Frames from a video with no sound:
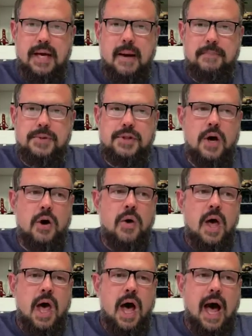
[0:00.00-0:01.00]
up. So
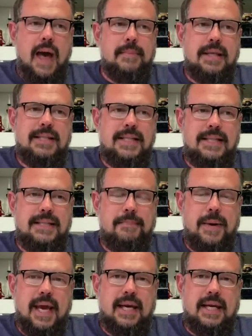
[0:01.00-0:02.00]
I'm
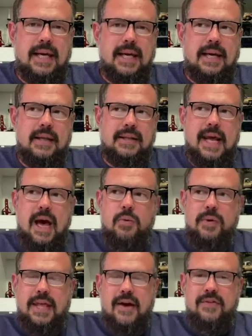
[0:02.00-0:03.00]
anticipating now,
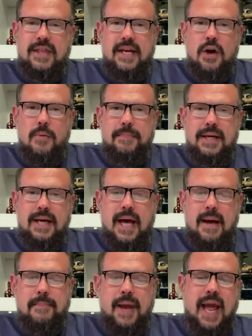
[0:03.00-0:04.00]
with everything opening
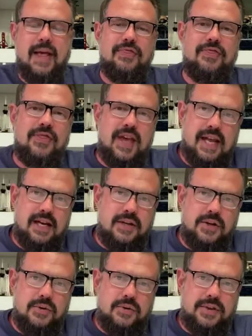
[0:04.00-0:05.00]
up and then a
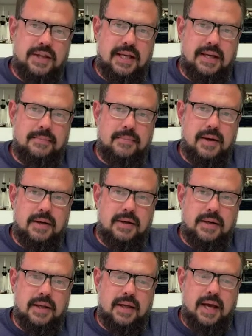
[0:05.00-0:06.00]
new
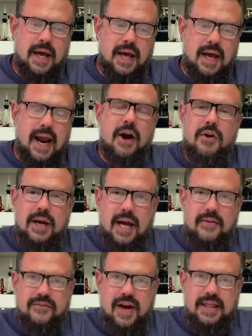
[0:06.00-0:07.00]
theme
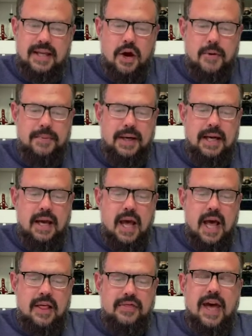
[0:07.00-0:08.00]
area finally opening,
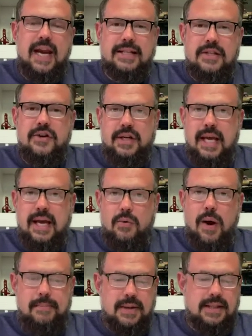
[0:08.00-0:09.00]
that it's going to get
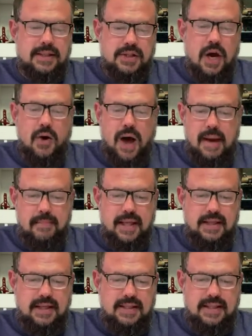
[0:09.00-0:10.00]
quite busy. So I
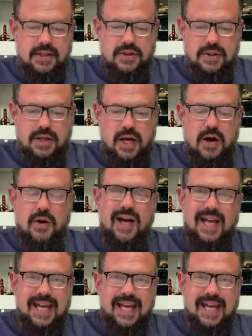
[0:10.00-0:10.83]
made the decision to go,